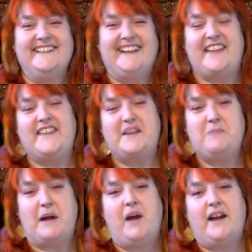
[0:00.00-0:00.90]
And then
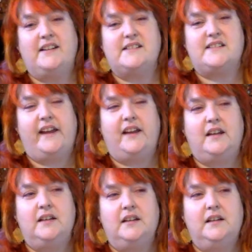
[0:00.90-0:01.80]
my mind is like,
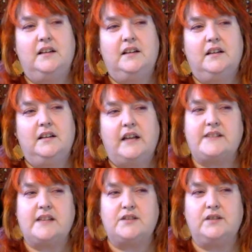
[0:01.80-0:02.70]

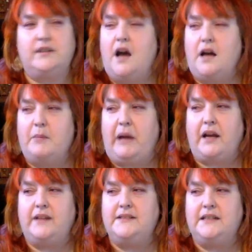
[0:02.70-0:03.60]
that's actually not a bad
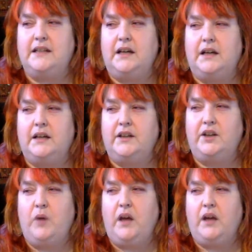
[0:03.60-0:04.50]
idea. You
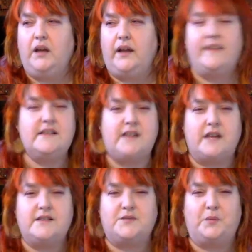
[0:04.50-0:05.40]
know what? These
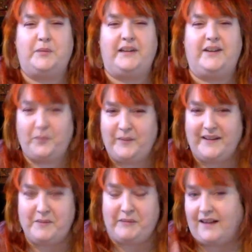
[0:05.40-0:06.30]
ideas will be here when we
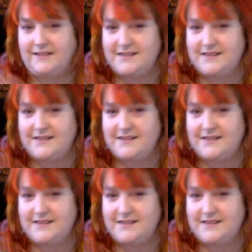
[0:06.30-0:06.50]
get back.